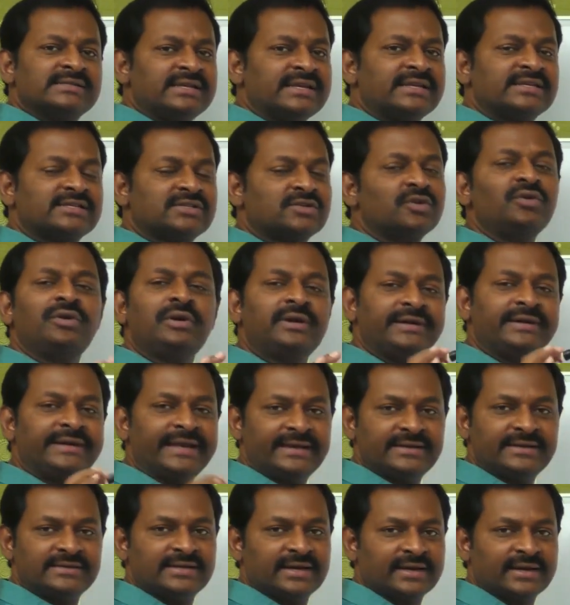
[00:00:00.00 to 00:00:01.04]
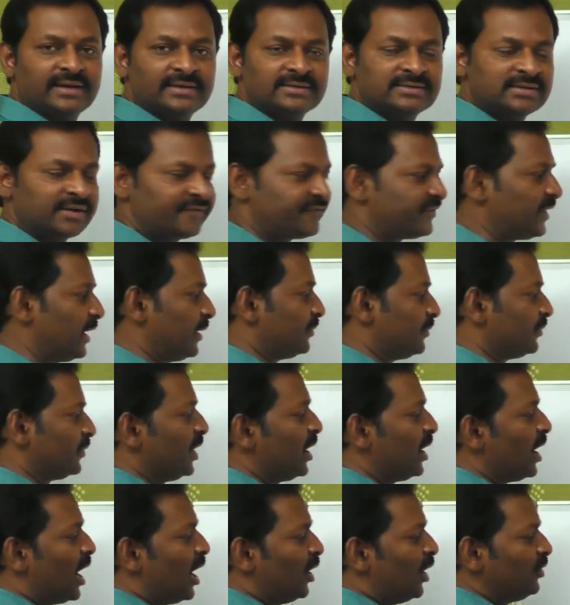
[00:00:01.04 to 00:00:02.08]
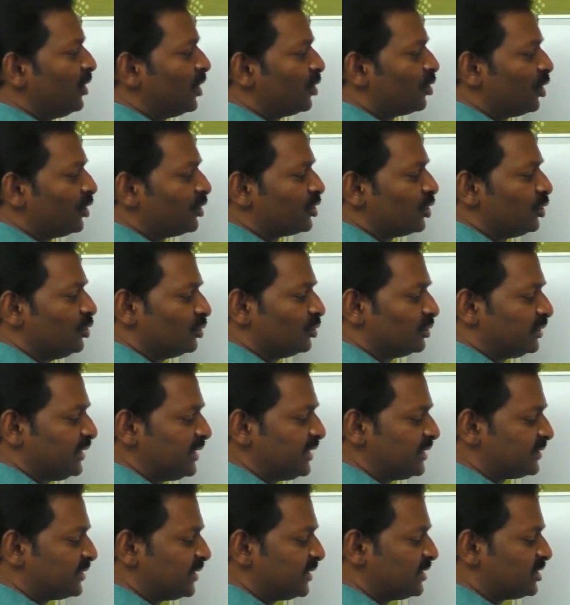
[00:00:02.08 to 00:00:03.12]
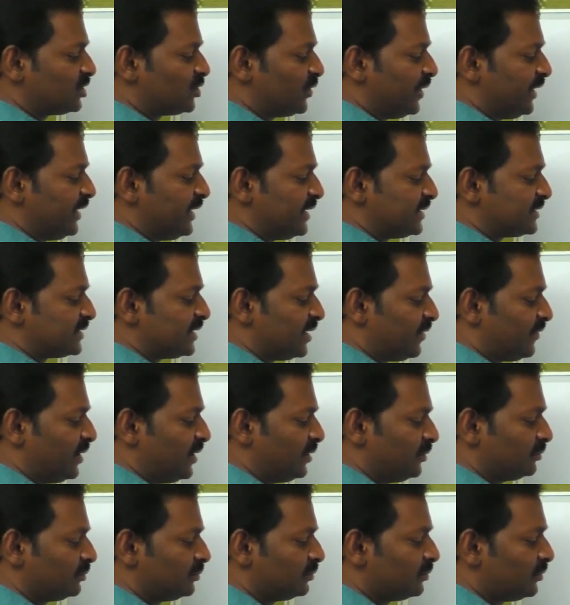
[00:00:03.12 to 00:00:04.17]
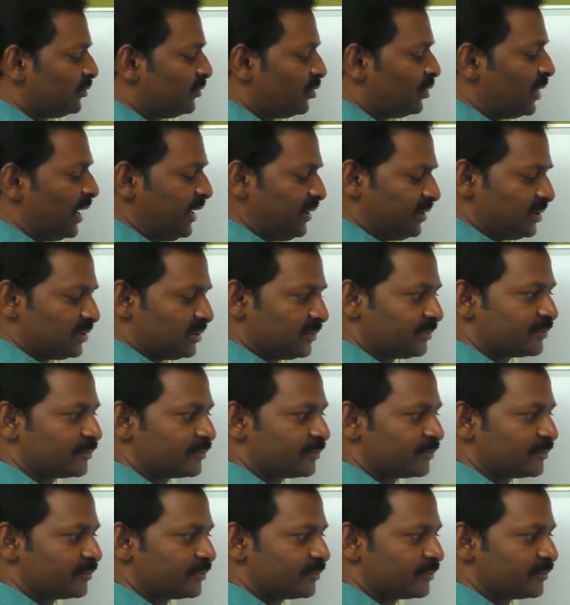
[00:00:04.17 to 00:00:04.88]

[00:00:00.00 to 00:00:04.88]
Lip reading: 6 to 10 seconds of time how you are going to do this is 27 right